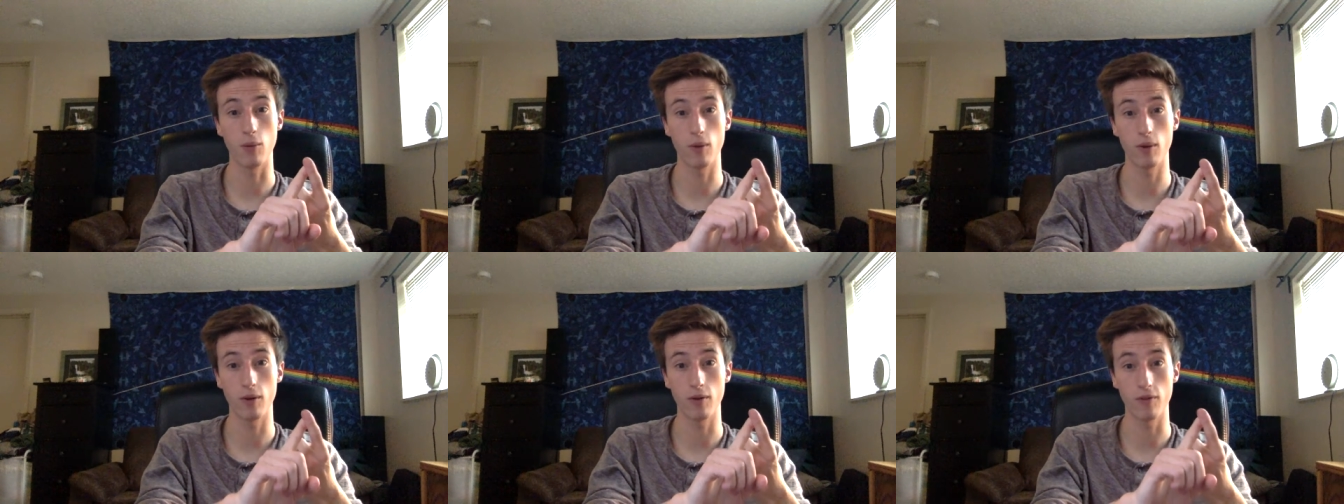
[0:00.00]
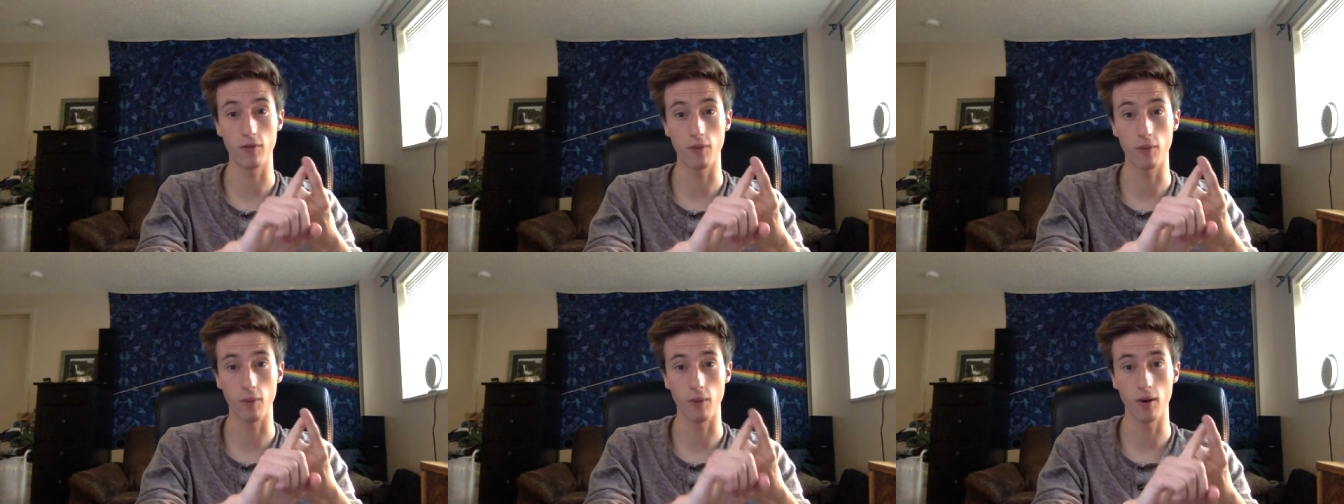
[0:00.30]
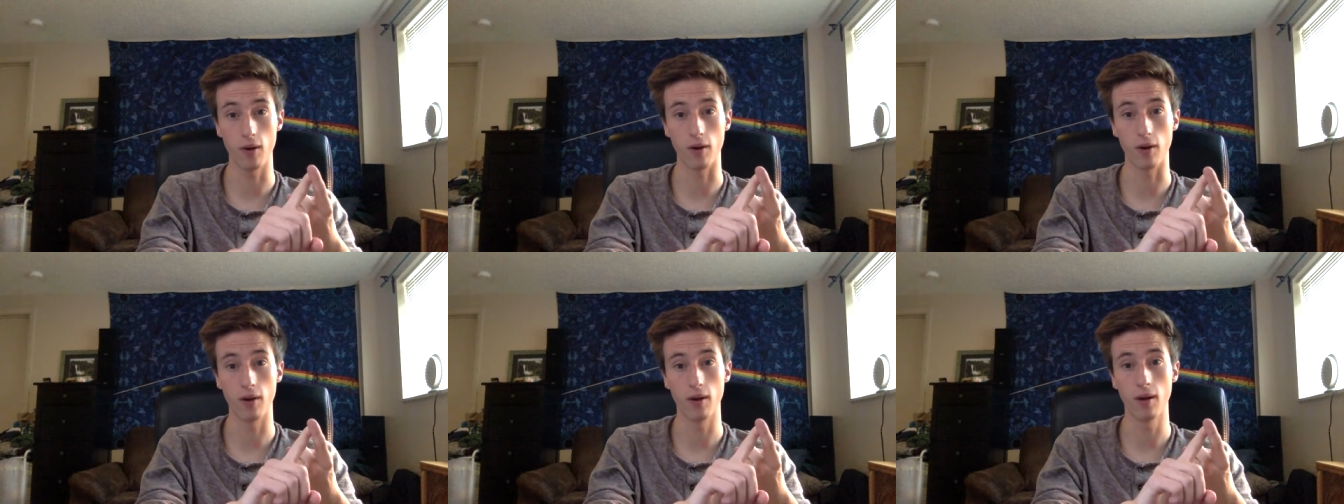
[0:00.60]
word for
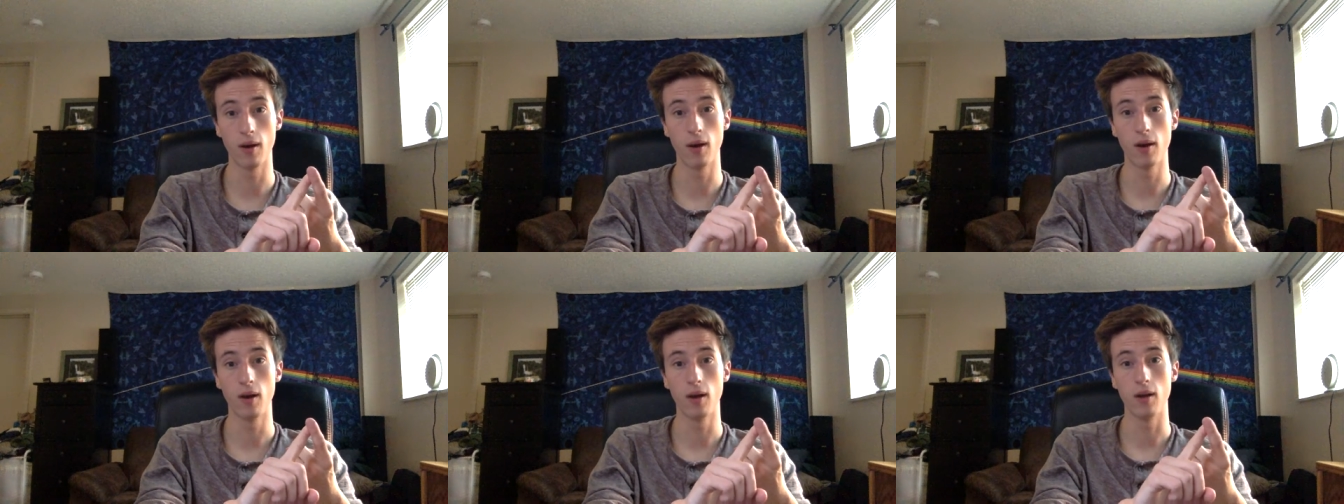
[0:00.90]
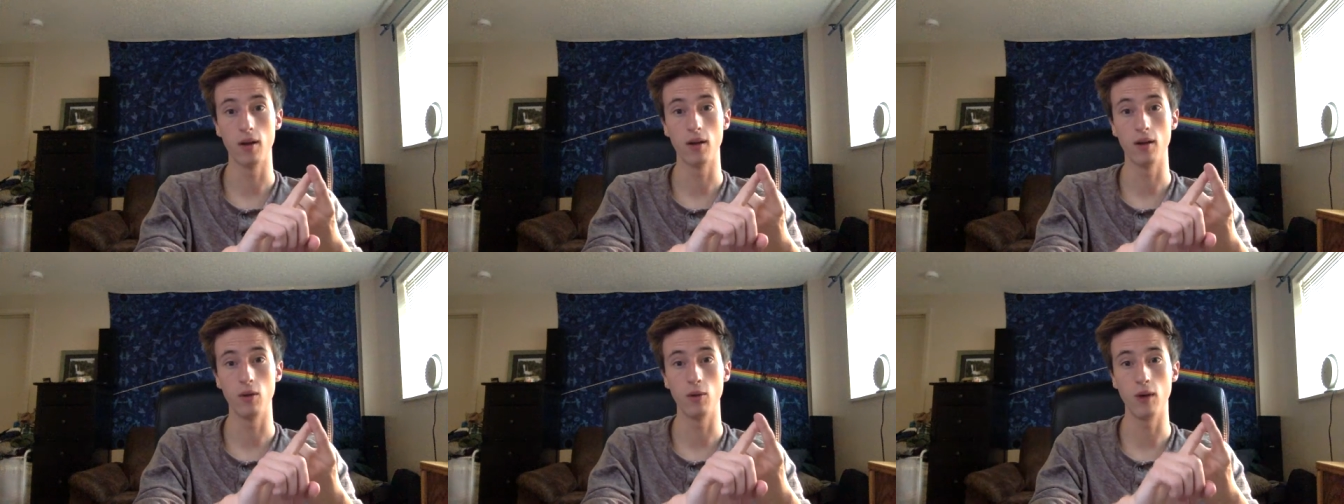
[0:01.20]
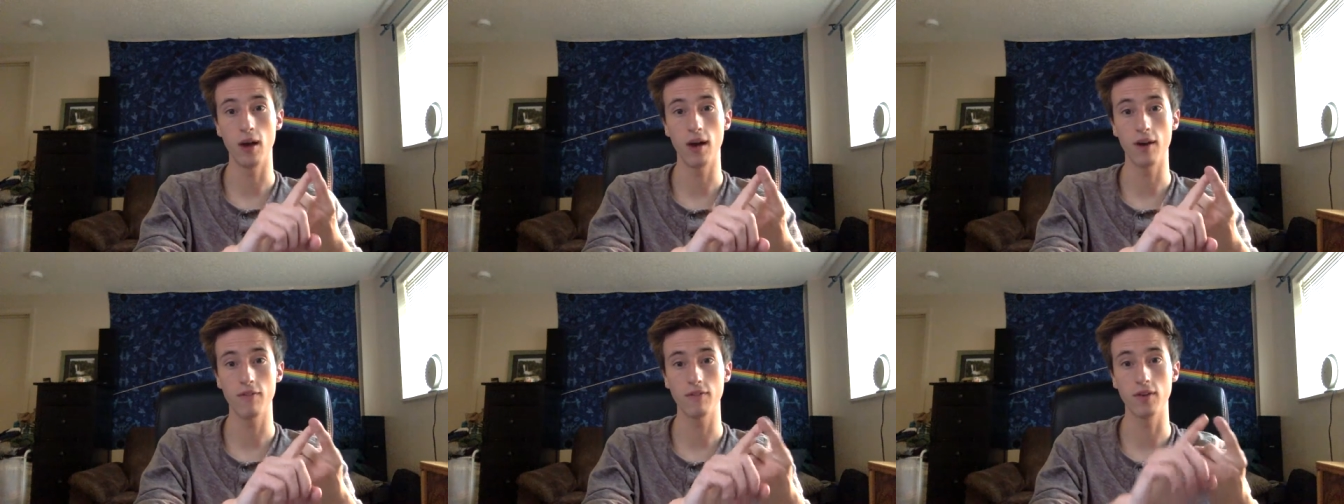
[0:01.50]
word.
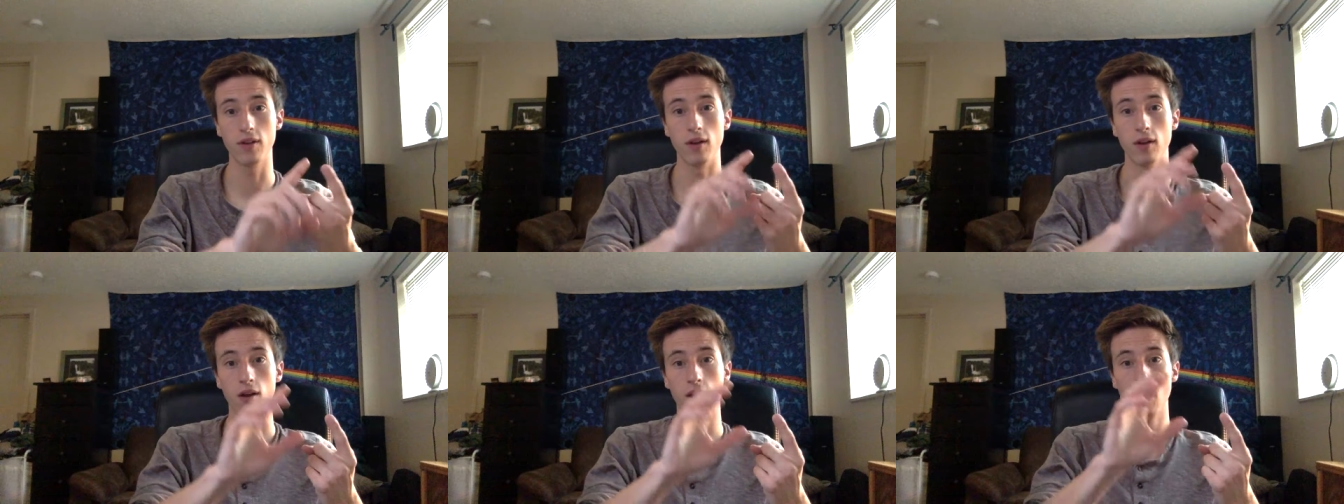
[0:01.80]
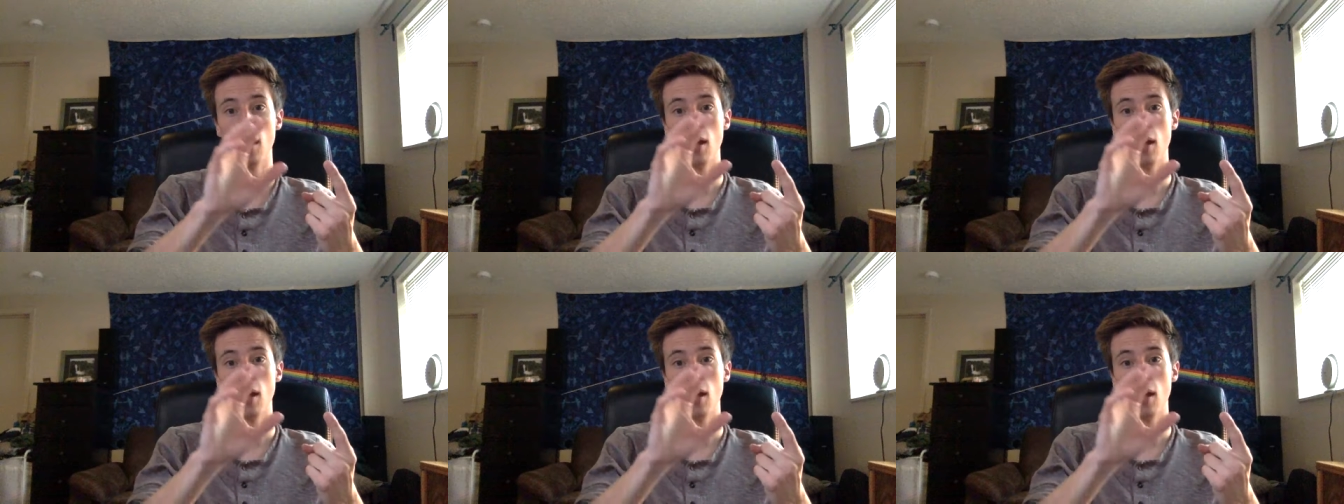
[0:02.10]
You have to